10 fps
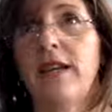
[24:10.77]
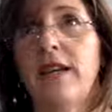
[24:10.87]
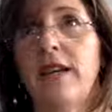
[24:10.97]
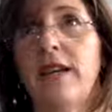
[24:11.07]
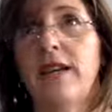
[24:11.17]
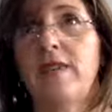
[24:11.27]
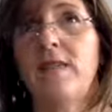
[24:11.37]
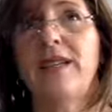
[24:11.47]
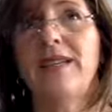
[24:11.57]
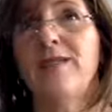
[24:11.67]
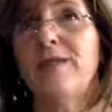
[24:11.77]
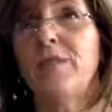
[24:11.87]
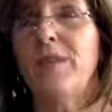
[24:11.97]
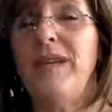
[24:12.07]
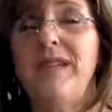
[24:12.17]
And because there's a
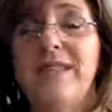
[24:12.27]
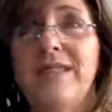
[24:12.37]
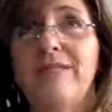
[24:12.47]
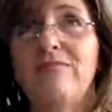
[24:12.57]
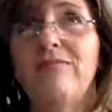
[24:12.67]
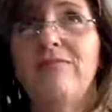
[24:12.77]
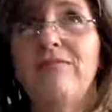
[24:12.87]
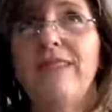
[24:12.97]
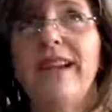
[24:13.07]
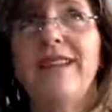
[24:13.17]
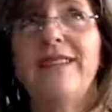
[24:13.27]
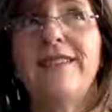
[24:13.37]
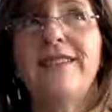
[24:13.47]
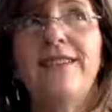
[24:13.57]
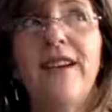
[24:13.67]
peace that
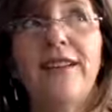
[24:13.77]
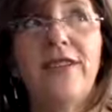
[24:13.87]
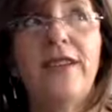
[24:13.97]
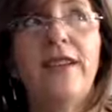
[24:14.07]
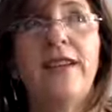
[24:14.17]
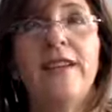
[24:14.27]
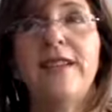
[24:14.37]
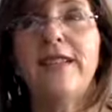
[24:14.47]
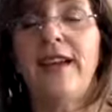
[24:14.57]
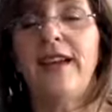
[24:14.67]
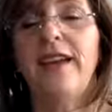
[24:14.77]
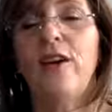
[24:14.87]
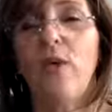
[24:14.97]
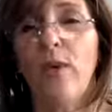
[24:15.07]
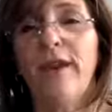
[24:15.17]
nothing can take
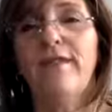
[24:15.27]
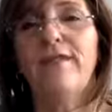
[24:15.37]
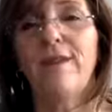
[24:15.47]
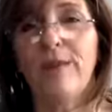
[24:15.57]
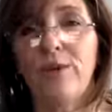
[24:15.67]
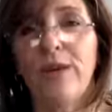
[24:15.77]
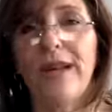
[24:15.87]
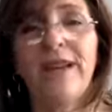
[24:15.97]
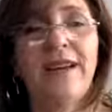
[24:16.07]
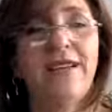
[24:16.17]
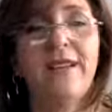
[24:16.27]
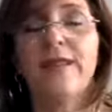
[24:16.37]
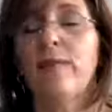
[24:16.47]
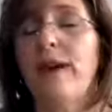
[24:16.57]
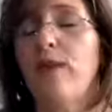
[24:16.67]
away from you. It
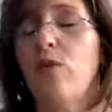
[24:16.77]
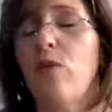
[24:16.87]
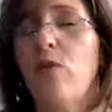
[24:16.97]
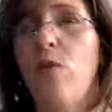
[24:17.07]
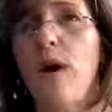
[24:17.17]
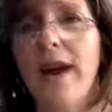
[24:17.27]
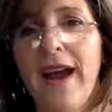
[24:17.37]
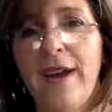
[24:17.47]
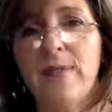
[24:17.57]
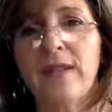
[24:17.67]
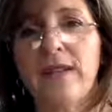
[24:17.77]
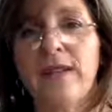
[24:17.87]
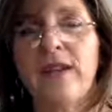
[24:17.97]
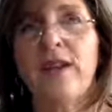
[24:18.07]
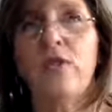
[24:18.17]
doesn't matter what
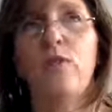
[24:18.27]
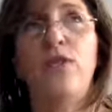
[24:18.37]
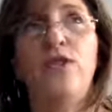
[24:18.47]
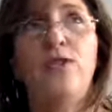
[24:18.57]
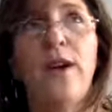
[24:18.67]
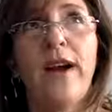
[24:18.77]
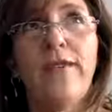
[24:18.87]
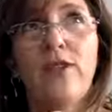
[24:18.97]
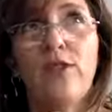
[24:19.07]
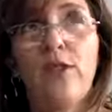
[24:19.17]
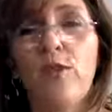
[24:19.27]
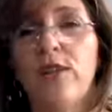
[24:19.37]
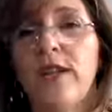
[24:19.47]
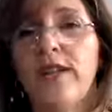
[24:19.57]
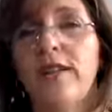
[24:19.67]
happens when you have the
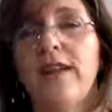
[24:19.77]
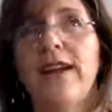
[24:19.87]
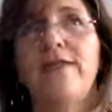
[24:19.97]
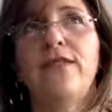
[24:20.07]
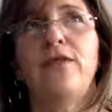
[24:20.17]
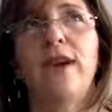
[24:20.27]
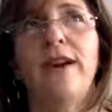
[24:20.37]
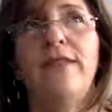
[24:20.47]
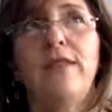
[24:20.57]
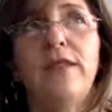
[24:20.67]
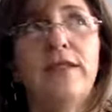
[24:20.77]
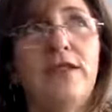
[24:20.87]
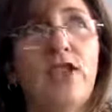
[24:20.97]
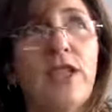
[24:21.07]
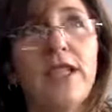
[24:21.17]
Lord in your life and you have the
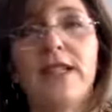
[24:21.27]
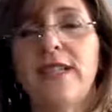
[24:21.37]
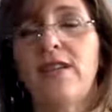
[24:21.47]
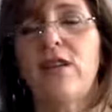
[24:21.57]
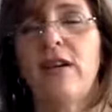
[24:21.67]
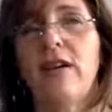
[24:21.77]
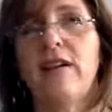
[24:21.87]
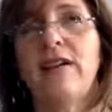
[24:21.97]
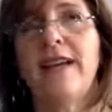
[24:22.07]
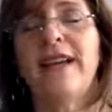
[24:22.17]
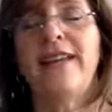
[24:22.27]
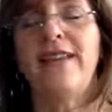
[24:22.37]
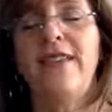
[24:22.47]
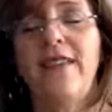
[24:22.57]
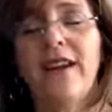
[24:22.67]
Jesus in your heart,
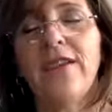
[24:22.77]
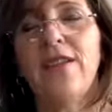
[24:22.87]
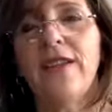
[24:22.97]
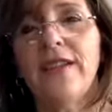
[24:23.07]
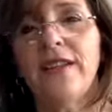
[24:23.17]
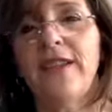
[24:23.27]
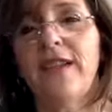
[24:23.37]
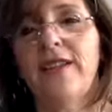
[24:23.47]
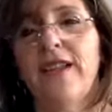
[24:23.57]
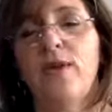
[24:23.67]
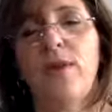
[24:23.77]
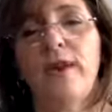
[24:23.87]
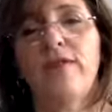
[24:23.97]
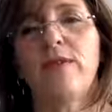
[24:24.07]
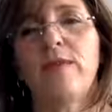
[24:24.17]
nothing can take that
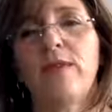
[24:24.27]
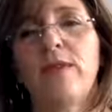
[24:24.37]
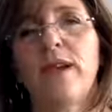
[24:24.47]
away from you.